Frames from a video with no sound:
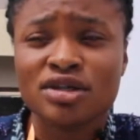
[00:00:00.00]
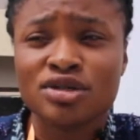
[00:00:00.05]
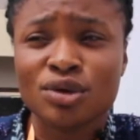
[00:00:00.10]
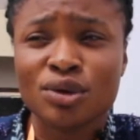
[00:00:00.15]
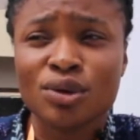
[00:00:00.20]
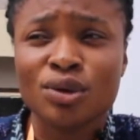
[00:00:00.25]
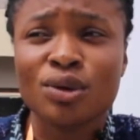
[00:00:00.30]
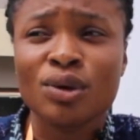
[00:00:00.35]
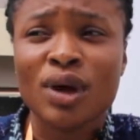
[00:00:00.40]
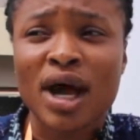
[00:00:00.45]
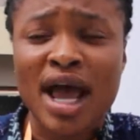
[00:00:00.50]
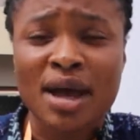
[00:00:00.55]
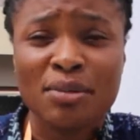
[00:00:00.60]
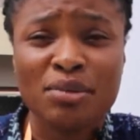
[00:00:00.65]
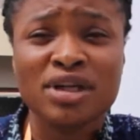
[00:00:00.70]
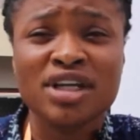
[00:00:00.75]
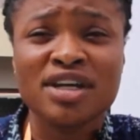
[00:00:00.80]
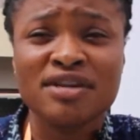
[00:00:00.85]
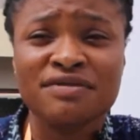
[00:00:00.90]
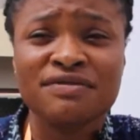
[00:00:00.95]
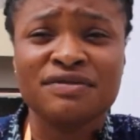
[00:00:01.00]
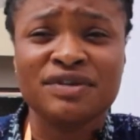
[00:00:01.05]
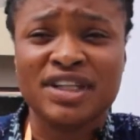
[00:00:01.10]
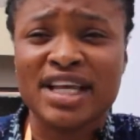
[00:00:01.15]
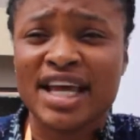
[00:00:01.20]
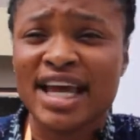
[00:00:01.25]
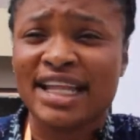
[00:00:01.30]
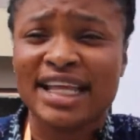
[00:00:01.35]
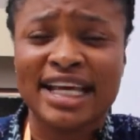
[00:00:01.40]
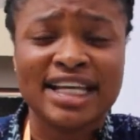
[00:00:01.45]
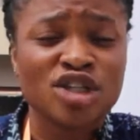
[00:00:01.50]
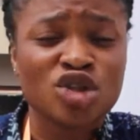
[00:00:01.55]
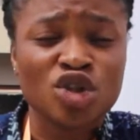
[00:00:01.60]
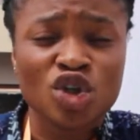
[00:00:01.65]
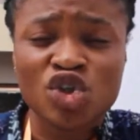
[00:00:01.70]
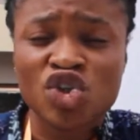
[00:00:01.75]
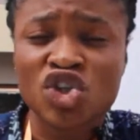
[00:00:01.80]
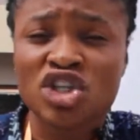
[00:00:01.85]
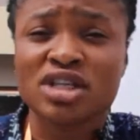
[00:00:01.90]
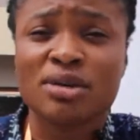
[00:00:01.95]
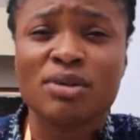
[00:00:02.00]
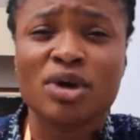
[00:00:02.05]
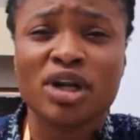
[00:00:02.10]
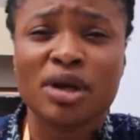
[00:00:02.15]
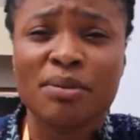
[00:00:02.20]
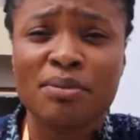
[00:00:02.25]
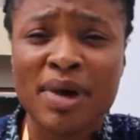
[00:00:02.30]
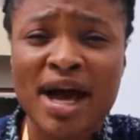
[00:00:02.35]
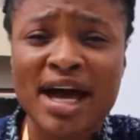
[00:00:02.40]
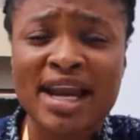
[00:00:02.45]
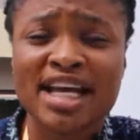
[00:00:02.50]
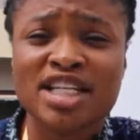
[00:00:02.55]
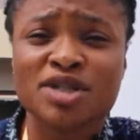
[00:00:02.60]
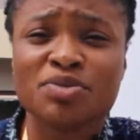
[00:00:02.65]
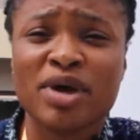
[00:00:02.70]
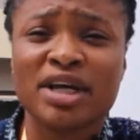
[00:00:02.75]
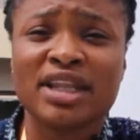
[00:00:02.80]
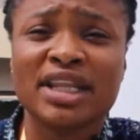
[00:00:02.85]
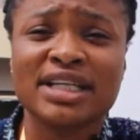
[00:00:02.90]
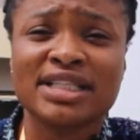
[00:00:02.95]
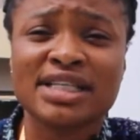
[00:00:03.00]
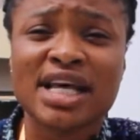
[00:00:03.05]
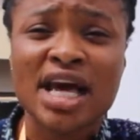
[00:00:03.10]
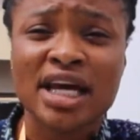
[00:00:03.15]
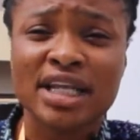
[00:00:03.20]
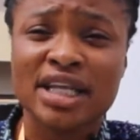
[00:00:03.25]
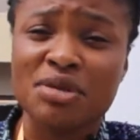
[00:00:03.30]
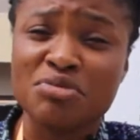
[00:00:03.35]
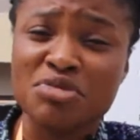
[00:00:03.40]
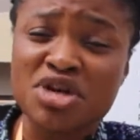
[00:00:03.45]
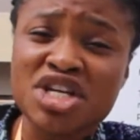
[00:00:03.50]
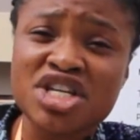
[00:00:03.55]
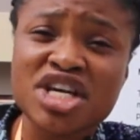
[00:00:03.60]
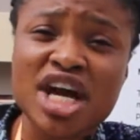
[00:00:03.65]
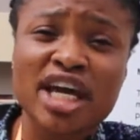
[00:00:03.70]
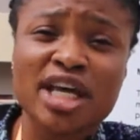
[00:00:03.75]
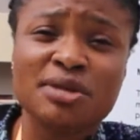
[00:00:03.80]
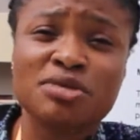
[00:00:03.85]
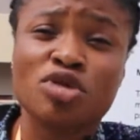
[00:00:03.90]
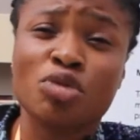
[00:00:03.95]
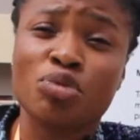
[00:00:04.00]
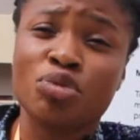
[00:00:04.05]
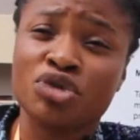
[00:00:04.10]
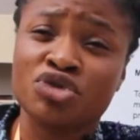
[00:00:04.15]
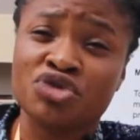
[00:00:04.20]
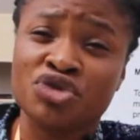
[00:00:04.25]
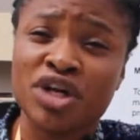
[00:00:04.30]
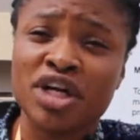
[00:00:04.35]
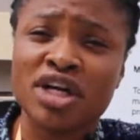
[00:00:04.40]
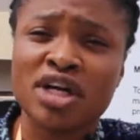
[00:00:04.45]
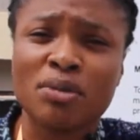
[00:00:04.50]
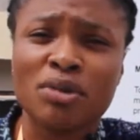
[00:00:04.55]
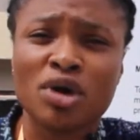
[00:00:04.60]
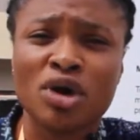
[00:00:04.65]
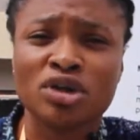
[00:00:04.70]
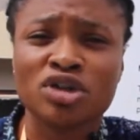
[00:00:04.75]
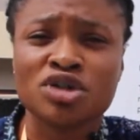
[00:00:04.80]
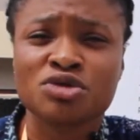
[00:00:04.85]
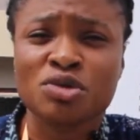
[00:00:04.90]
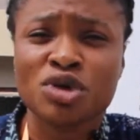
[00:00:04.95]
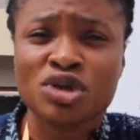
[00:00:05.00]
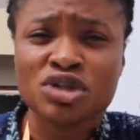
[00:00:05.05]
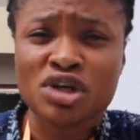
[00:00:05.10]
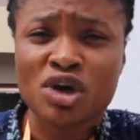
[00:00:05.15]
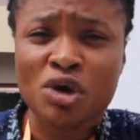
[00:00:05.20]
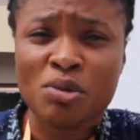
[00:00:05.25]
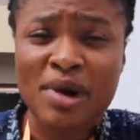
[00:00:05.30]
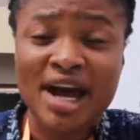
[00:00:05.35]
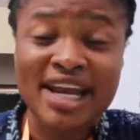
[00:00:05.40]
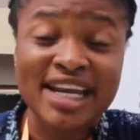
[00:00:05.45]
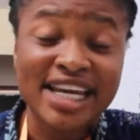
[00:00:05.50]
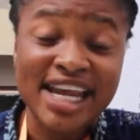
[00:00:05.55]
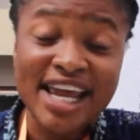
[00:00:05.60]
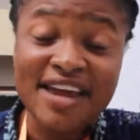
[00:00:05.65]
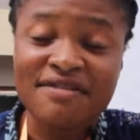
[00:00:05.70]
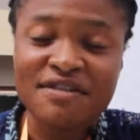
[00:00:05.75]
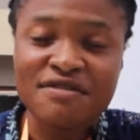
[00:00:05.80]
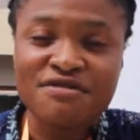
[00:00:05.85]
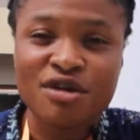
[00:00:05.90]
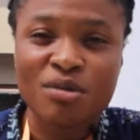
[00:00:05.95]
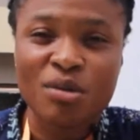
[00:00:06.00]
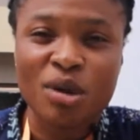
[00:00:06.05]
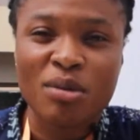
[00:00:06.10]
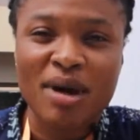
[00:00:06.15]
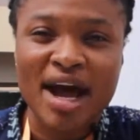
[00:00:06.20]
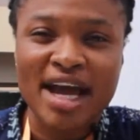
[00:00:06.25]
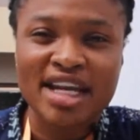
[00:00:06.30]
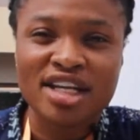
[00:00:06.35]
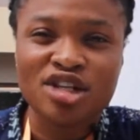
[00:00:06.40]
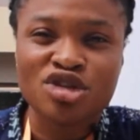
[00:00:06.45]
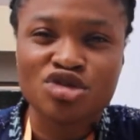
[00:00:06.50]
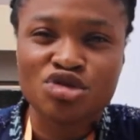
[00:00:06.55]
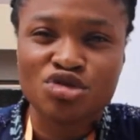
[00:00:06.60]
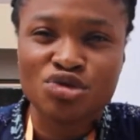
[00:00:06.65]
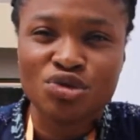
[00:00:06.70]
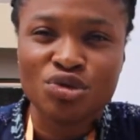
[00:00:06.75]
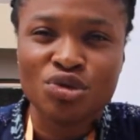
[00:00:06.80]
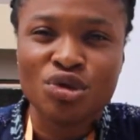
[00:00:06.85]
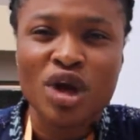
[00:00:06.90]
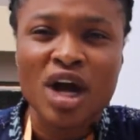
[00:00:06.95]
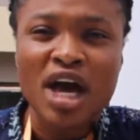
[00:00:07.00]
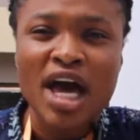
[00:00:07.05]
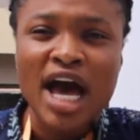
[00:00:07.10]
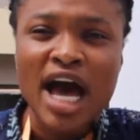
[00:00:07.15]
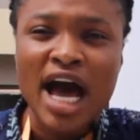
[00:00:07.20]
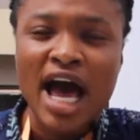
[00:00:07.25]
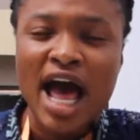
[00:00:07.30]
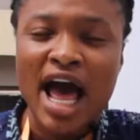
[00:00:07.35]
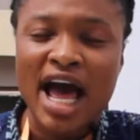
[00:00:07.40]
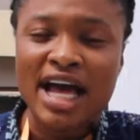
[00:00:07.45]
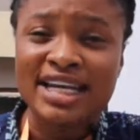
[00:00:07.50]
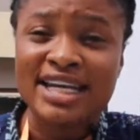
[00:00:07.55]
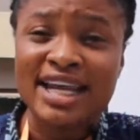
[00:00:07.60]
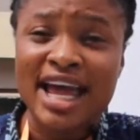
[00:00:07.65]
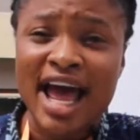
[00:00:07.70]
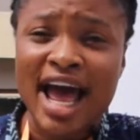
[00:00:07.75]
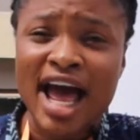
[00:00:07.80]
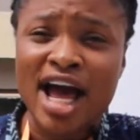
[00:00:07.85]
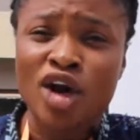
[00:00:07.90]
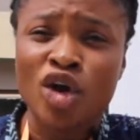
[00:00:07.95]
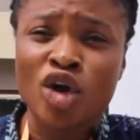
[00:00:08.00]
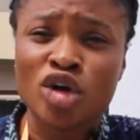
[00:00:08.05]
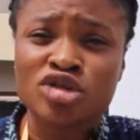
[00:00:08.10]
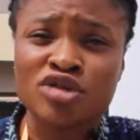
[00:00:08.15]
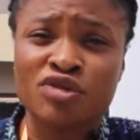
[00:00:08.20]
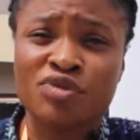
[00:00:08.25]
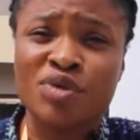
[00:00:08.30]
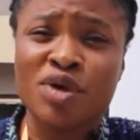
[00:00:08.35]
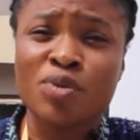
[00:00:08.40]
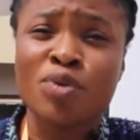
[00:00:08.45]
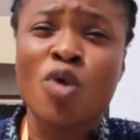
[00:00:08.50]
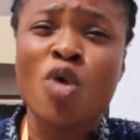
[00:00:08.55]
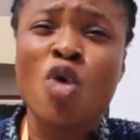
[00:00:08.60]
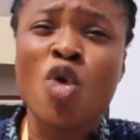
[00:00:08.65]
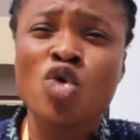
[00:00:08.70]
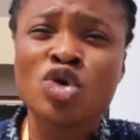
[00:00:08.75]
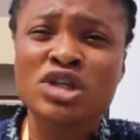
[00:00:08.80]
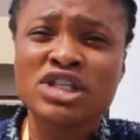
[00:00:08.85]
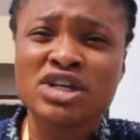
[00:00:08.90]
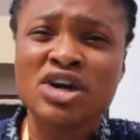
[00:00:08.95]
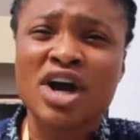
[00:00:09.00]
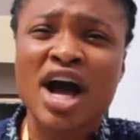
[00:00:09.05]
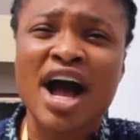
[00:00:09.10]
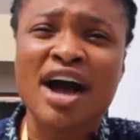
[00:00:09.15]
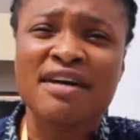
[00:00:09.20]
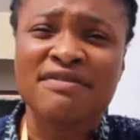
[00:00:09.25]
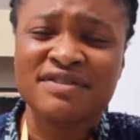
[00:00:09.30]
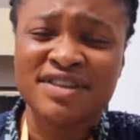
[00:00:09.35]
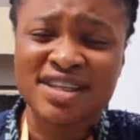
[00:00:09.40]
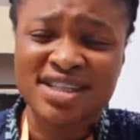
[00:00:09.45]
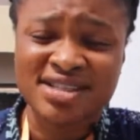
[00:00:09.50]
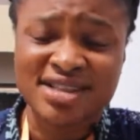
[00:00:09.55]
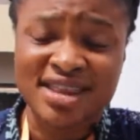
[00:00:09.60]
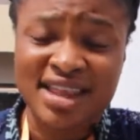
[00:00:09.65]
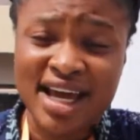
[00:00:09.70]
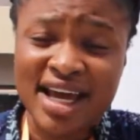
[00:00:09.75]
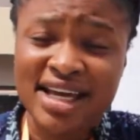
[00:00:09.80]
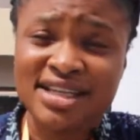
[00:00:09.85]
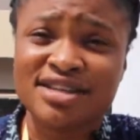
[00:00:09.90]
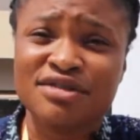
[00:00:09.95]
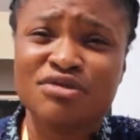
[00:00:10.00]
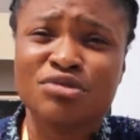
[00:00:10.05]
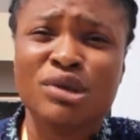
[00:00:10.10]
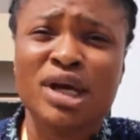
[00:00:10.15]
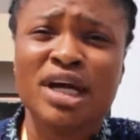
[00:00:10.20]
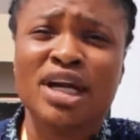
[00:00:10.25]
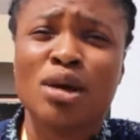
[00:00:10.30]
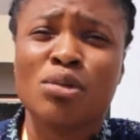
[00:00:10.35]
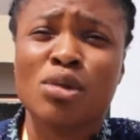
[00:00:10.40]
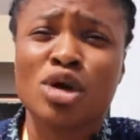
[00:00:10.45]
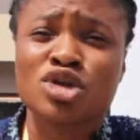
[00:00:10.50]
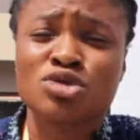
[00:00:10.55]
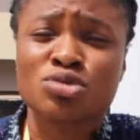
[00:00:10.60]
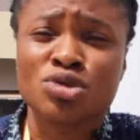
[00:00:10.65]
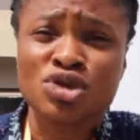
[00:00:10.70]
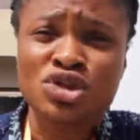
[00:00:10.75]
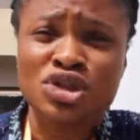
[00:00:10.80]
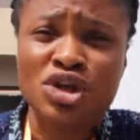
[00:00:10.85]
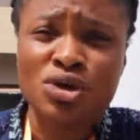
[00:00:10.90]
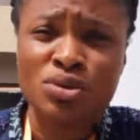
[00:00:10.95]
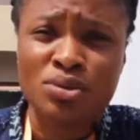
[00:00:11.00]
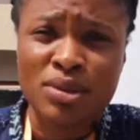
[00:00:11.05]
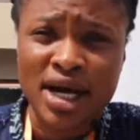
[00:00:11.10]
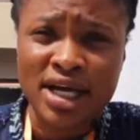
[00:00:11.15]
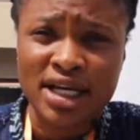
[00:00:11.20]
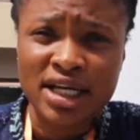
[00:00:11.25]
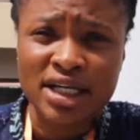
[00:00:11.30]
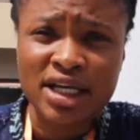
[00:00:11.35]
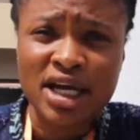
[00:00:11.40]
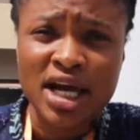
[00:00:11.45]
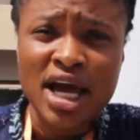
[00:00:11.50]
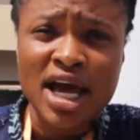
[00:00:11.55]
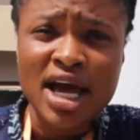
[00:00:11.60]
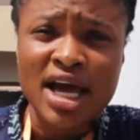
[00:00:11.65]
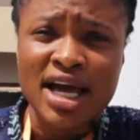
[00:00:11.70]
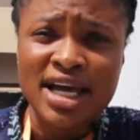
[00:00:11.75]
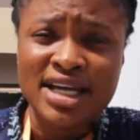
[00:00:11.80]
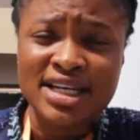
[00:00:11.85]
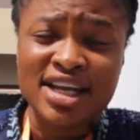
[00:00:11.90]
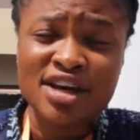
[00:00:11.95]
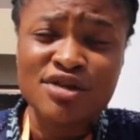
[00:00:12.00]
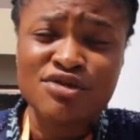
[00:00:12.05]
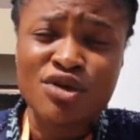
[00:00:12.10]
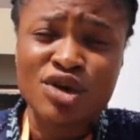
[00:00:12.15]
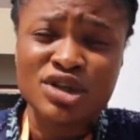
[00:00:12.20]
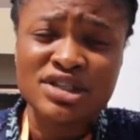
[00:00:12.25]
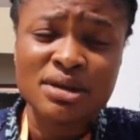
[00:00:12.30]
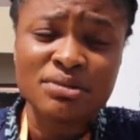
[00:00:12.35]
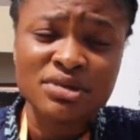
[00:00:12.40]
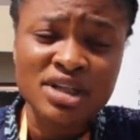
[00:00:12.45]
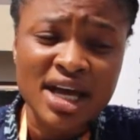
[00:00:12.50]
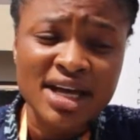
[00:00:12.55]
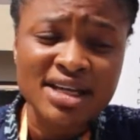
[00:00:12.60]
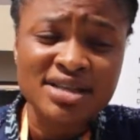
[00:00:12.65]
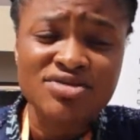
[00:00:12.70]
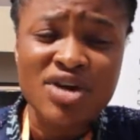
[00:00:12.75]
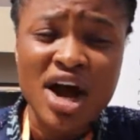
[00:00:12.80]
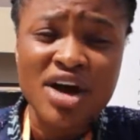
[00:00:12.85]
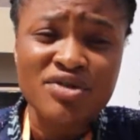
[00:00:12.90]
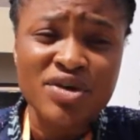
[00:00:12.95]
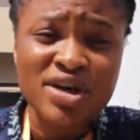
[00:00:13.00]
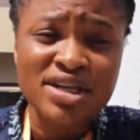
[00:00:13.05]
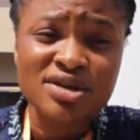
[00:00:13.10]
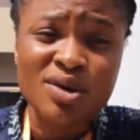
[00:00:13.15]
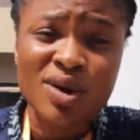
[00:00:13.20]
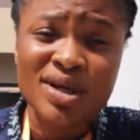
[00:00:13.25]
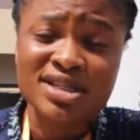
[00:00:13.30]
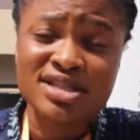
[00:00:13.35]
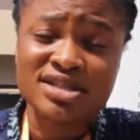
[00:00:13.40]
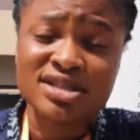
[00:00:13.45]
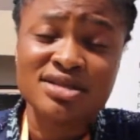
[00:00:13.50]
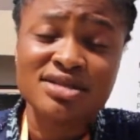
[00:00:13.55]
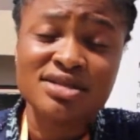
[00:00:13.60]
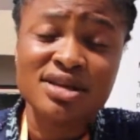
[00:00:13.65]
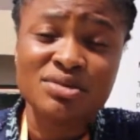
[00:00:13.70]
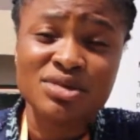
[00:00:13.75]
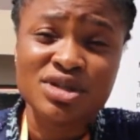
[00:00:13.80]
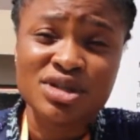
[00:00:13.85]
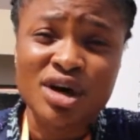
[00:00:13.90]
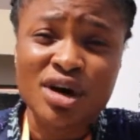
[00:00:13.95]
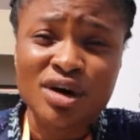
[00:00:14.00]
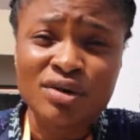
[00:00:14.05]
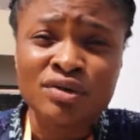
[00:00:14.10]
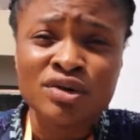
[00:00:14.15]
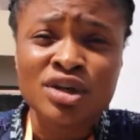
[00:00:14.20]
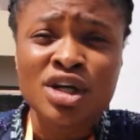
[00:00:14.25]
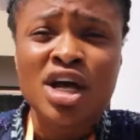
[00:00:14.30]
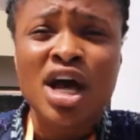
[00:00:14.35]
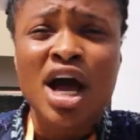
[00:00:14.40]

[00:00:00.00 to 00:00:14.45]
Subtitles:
So I believe that it's not just about the bad aspect that the media keeps on portraying about small-scale mining. Even from a mining school, there are a lot of people who still have this negative mind about small-scale mining, and therefore sometimes graduates question themselves